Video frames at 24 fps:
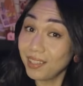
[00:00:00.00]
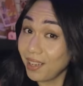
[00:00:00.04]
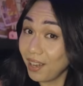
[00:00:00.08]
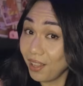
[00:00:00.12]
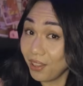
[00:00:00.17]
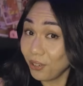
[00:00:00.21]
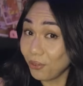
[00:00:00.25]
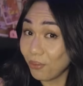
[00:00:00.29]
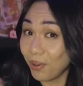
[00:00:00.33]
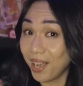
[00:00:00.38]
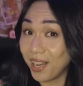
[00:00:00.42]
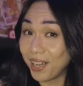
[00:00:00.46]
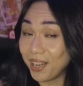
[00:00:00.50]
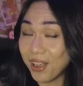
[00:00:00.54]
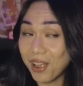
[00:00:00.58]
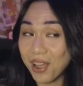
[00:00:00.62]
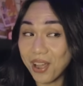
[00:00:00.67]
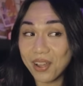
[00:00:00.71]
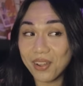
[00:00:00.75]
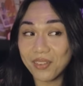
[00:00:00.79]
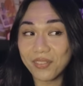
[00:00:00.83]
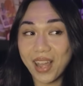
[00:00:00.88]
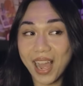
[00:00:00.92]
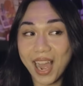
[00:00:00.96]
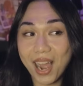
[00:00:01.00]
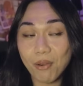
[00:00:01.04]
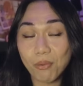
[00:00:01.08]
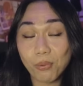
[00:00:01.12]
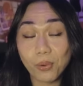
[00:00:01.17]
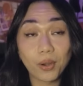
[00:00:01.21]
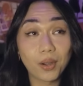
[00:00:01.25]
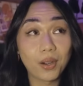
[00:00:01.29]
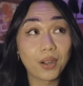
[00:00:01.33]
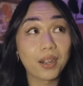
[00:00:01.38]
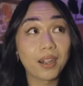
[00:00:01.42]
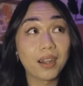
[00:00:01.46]
another one of
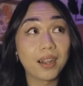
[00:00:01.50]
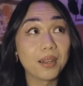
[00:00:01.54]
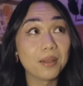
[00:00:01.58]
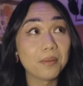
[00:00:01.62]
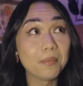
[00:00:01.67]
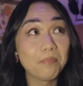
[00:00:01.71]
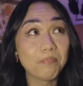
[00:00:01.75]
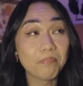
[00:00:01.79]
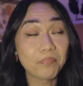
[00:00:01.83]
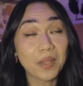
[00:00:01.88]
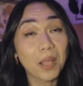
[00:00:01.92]
our